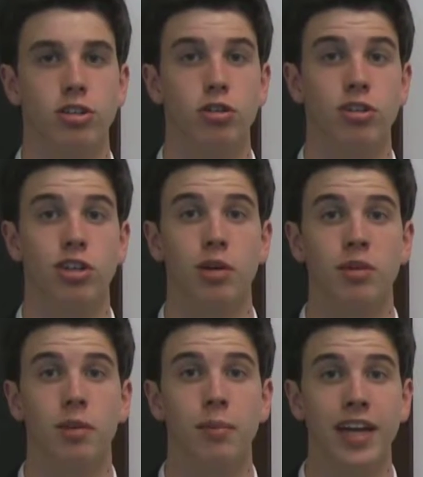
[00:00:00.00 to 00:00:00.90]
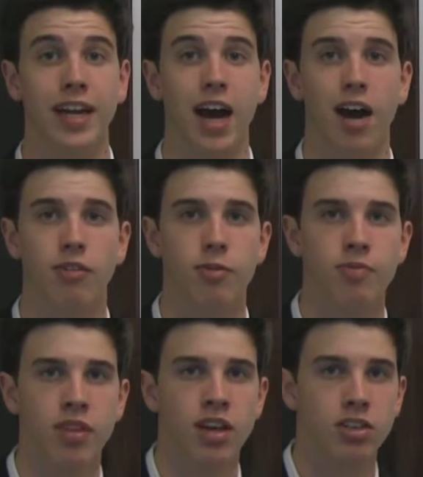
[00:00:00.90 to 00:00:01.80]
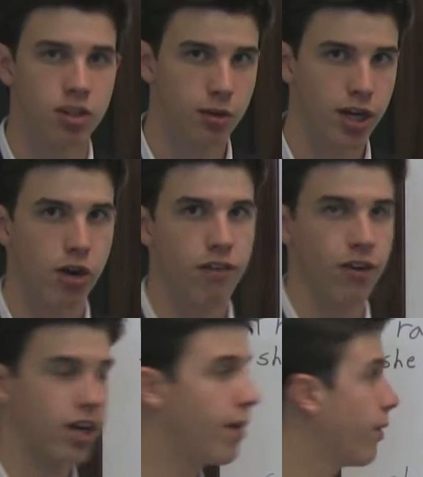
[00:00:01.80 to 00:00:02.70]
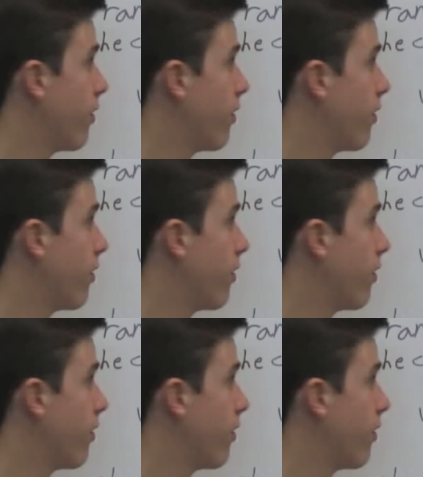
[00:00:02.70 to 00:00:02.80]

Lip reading: to determine the meaning of. So I want to go over a couple